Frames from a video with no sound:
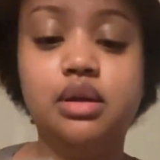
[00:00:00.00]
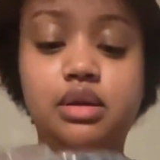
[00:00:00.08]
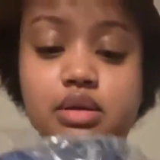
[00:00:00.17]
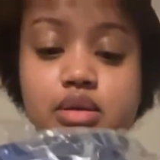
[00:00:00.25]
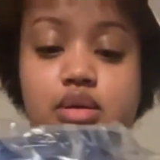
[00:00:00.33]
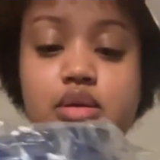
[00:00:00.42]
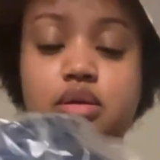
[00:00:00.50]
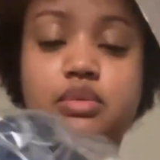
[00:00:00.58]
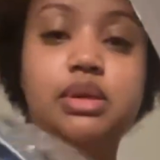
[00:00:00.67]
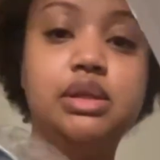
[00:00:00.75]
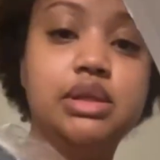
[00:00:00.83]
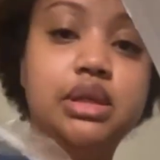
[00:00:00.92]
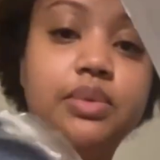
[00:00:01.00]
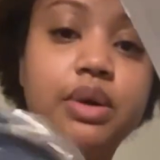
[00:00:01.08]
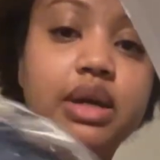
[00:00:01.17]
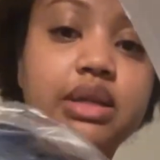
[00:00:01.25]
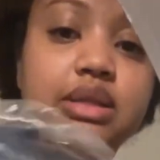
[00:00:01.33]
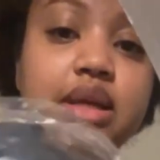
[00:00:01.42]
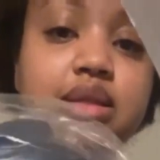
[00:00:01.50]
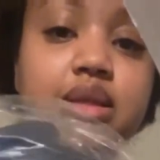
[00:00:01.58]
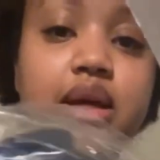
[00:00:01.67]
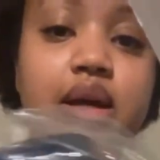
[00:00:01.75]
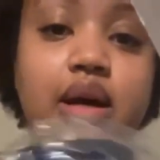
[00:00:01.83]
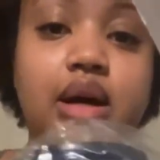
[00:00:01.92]
Let's see where it says it.
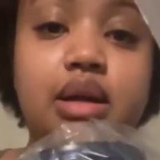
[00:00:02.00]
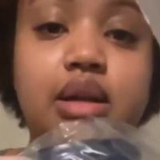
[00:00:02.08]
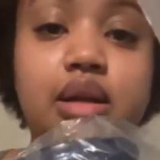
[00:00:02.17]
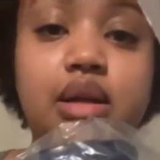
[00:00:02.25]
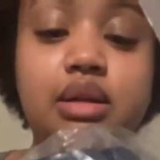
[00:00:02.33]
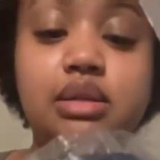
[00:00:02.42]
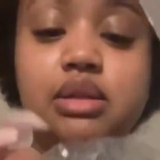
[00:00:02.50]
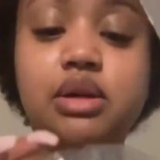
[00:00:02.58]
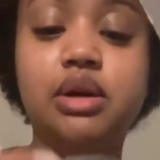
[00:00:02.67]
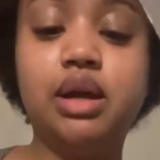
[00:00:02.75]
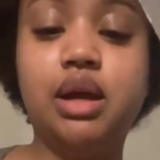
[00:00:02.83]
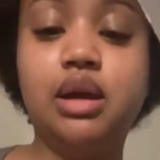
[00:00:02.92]
God is great.